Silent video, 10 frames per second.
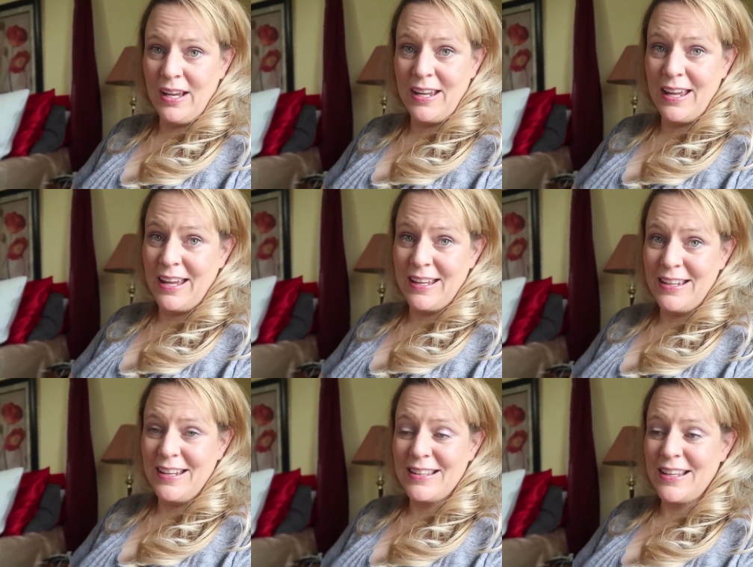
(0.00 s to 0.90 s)

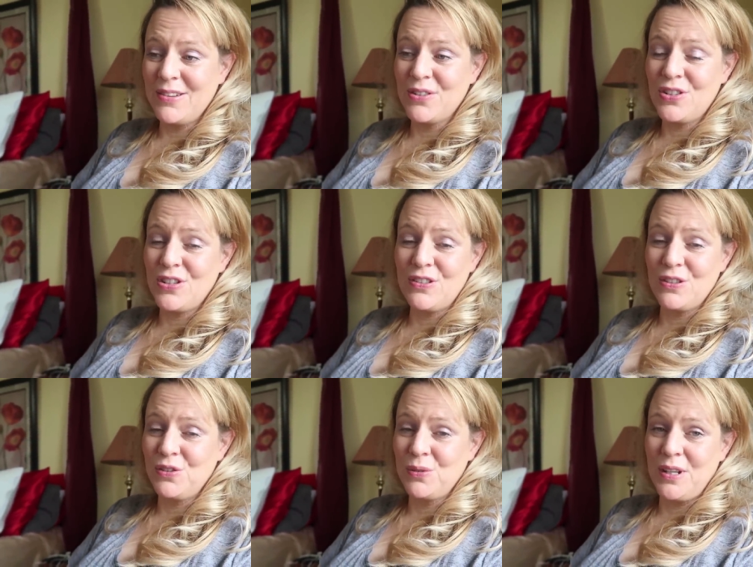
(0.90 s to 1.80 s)
Again, that was just
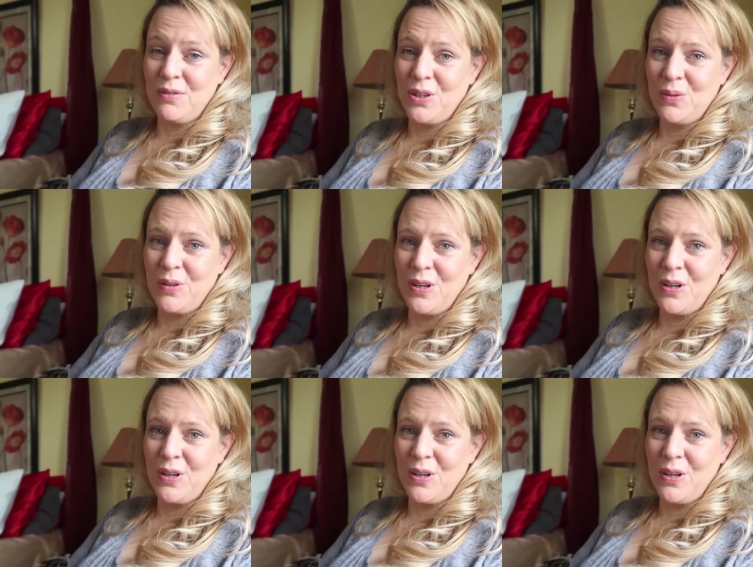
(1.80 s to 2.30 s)
so sweet of you.